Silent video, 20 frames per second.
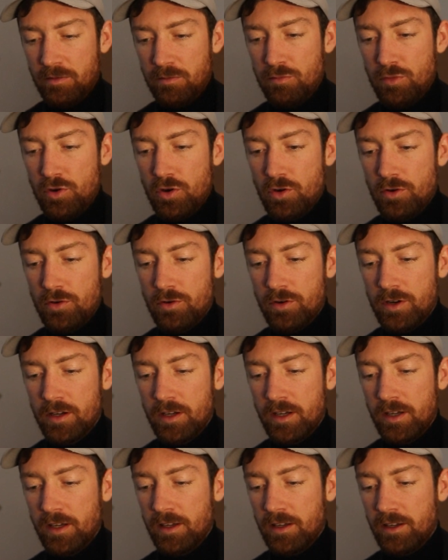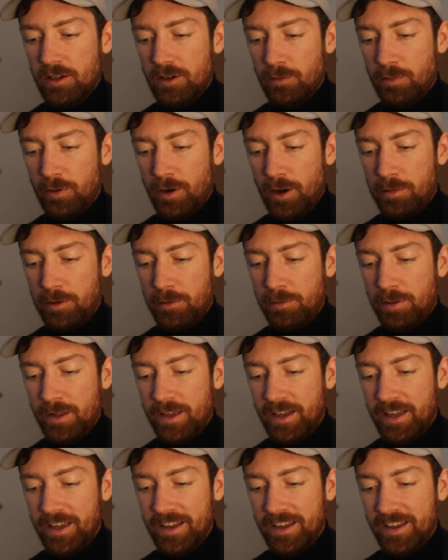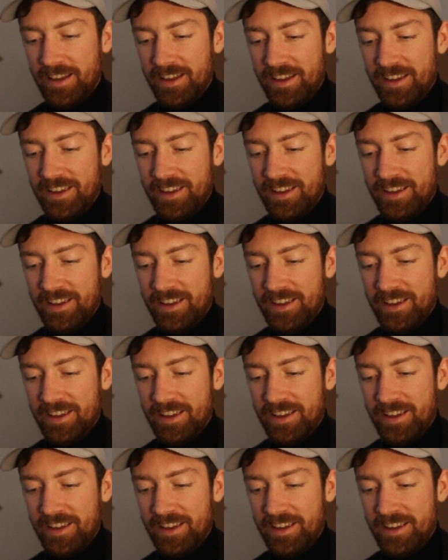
mood could probably,